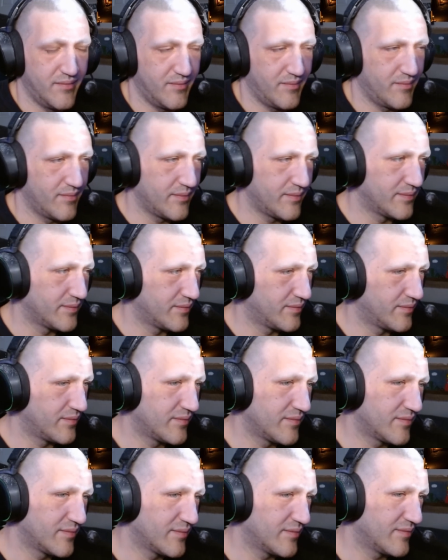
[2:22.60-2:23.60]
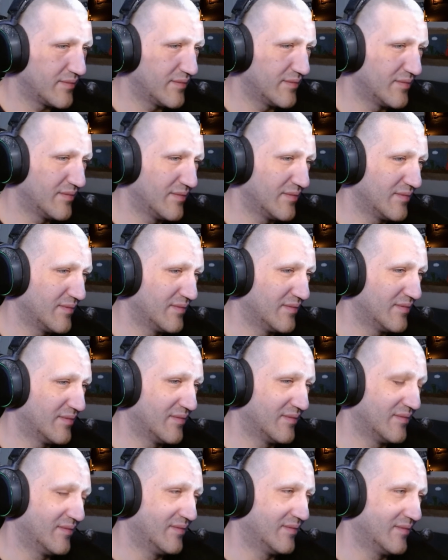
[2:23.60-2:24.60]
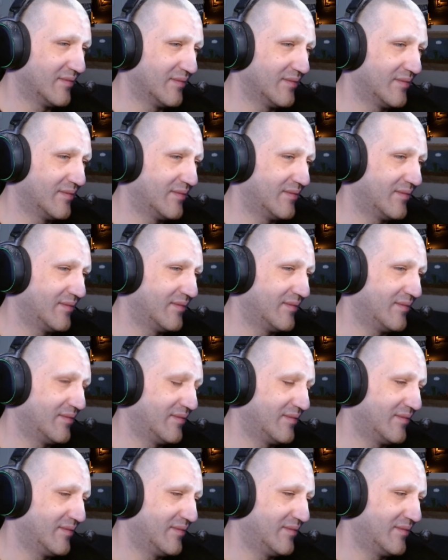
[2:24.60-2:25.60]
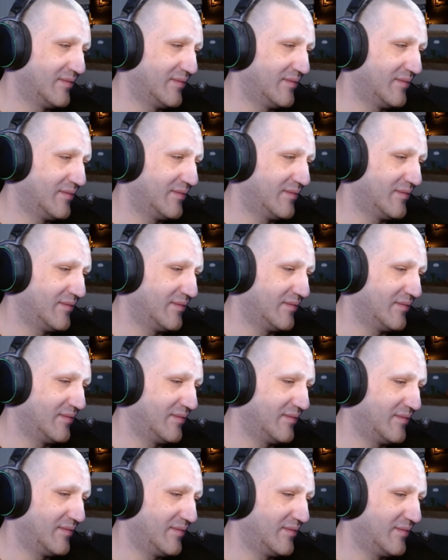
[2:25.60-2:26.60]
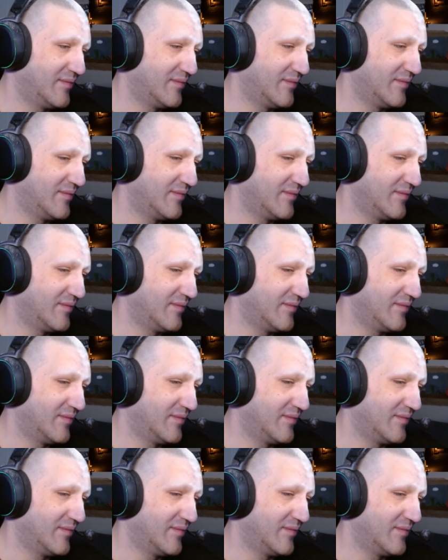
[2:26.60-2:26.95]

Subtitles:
No one is speaking in this clip.